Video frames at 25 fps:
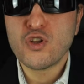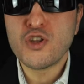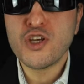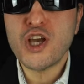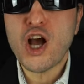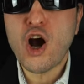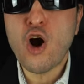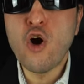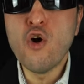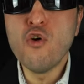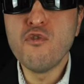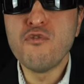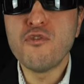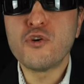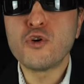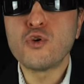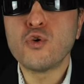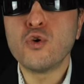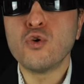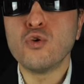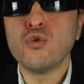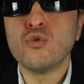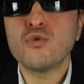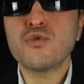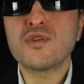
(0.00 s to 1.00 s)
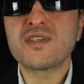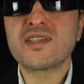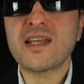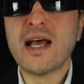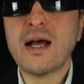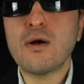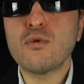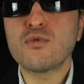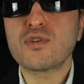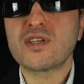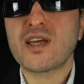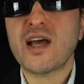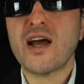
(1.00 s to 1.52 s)
The overall
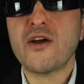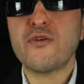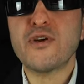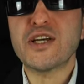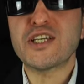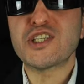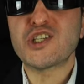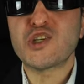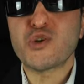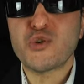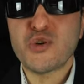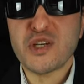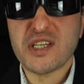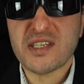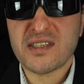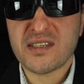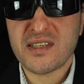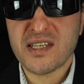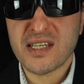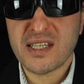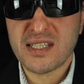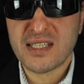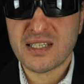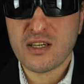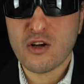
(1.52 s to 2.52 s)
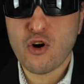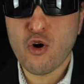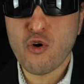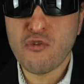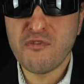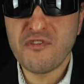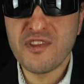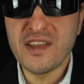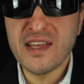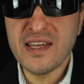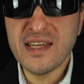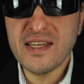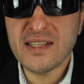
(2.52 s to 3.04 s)
sound characteristic
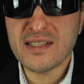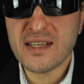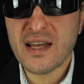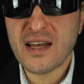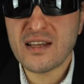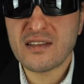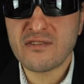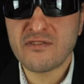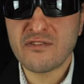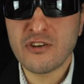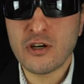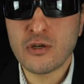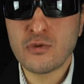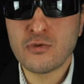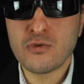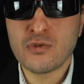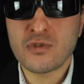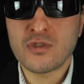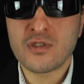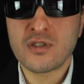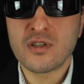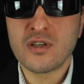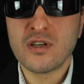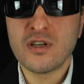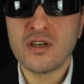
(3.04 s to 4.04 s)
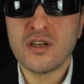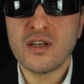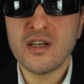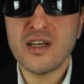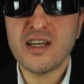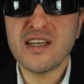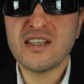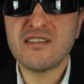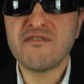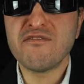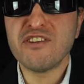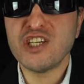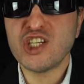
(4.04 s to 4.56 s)
of these headphones
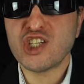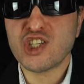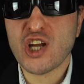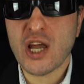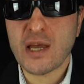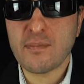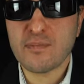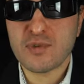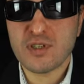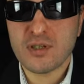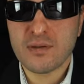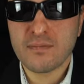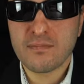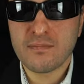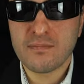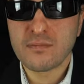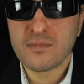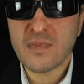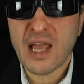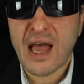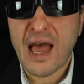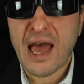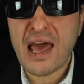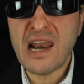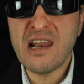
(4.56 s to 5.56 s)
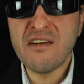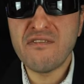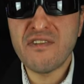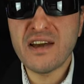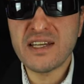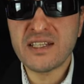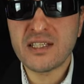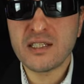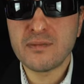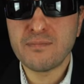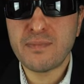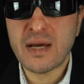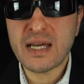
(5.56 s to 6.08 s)
is V-shaped.
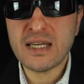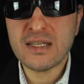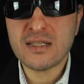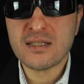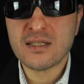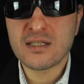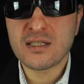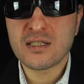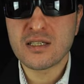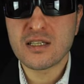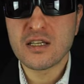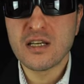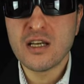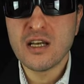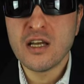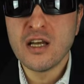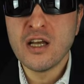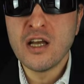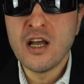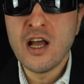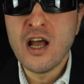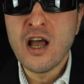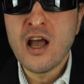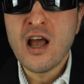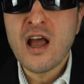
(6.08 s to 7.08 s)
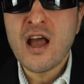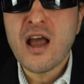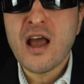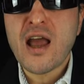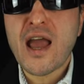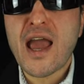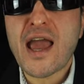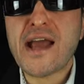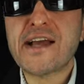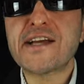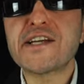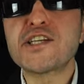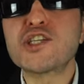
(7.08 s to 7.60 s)
Elevated bass
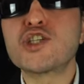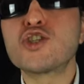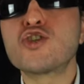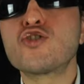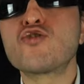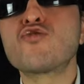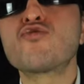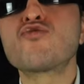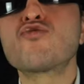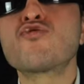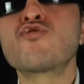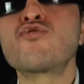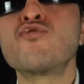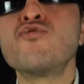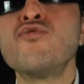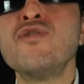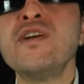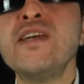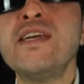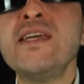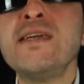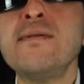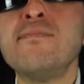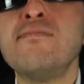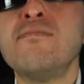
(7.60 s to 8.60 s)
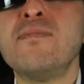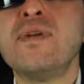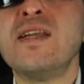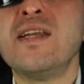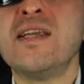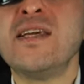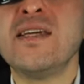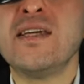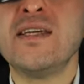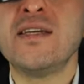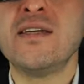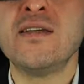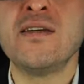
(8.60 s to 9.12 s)

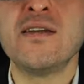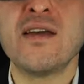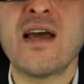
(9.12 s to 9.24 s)
extremely